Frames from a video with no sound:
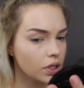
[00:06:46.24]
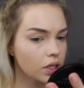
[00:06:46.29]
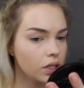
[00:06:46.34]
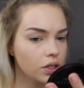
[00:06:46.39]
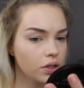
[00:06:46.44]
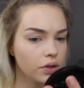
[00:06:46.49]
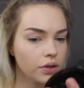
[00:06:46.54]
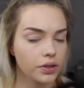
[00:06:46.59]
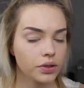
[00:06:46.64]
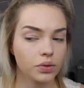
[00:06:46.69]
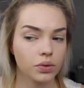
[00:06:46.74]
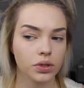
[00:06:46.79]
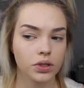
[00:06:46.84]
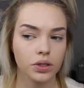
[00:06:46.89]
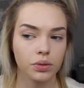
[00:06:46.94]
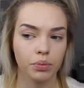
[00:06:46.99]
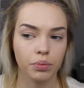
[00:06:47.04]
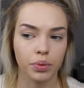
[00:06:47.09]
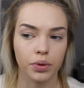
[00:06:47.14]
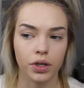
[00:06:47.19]
You always want
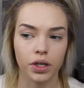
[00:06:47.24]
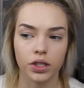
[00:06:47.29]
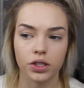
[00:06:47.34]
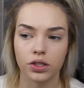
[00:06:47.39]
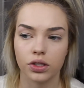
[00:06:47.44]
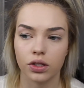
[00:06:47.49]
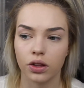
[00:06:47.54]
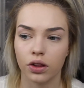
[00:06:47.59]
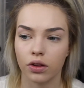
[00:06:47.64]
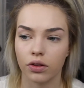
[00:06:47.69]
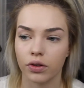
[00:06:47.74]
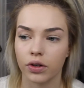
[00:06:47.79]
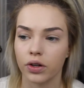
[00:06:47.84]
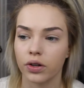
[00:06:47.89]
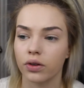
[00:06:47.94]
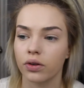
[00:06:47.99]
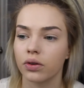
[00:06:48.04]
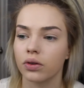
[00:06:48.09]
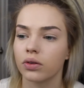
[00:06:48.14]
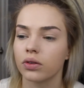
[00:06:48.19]
to brush
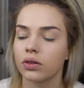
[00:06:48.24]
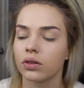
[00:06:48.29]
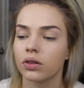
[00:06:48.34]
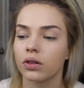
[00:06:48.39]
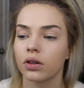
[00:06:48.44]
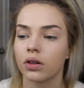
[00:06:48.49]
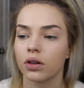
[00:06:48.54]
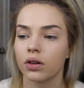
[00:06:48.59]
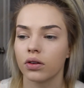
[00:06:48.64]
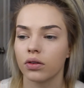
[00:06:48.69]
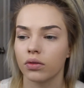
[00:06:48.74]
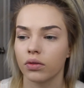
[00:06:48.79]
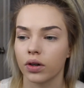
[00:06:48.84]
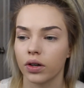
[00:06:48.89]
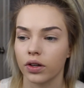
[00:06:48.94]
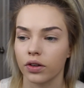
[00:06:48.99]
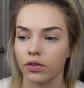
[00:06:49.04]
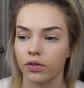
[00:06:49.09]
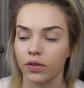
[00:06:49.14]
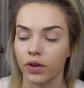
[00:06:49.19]
through
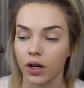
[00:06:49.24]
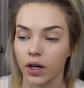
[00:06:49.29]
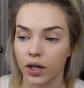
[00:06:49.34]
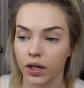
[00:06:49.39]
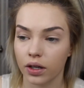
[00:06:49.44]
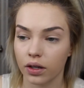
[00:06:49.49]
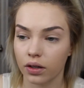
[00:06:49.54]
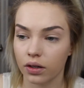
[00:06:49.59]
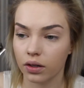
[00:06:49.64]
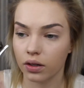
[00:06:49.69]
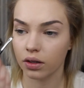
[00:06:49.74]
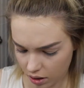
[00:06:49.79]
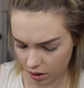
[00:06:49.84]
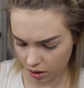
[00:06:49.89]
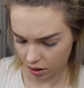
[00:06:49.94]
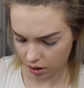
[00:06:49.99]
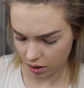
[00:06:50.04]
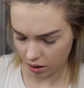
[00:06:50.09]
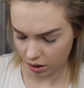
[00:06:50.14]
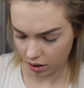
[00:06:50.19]
what you've done.
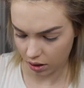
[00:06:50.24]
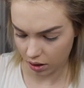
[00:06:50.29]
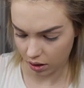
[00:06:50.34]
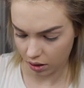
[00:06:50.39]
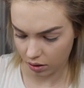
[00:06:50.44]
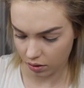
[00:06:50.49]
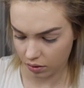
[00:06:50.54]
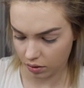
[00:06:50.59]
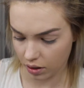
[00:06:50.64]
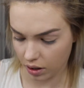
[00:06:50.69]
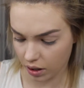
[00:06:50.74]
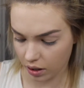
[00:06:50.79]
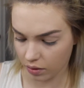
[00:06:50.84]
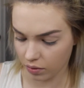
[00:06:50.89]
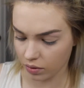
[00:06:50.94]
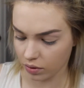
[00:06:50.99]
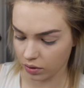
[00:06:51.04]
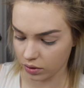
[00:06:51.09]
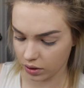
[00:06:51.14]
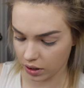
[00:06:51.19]
And now I
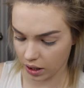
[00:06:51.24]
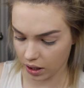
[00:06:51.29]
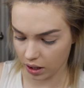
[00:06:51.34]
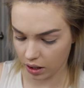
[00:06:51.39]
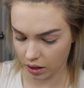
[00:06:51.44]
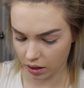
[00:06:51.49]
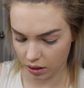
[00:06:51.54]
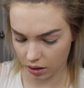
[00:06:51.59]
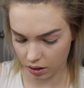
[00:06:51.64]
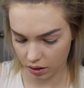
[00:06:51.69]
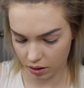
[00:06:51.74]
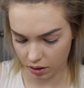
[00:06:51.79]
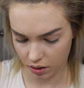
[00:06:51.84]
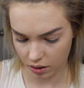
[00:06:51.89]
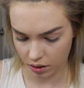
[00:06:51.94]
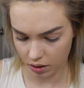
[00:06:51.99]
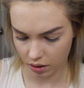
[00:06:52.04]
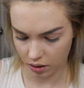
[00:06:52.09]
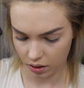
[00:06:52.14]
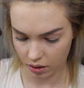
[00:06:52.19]
will take
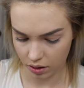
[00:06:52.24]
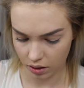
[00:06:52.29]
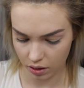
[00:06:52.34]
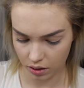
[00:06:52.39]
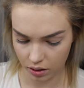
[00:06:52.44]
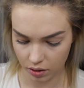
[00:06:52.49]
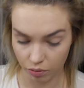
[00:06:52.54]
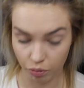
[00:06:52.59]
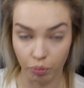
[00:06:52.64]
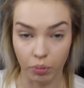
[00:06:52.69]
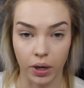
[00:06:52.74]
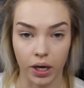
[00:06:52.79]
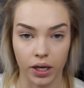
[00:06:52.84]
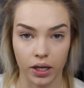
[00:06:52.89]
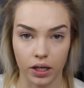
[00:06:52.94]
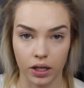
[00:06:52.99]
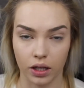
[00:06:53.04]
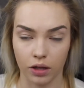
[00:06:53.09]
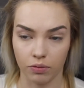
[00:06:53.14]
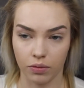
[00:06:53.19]

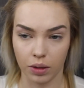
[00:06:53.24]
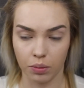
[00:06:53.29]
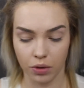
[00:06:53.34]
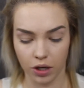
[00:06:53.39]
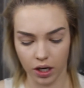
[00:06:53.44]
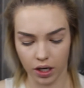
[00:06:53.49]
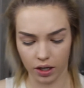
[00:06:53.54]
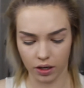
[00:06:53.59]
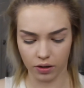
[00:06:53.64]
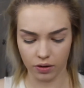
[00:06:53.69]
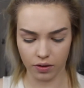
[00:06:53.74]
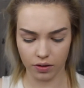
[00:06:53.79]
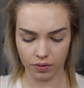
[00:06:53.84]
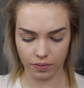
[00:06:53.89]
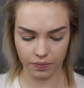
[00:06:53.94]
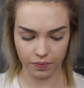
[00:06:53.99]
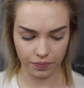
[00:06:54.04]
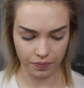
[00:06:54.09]
my Gimmebrow.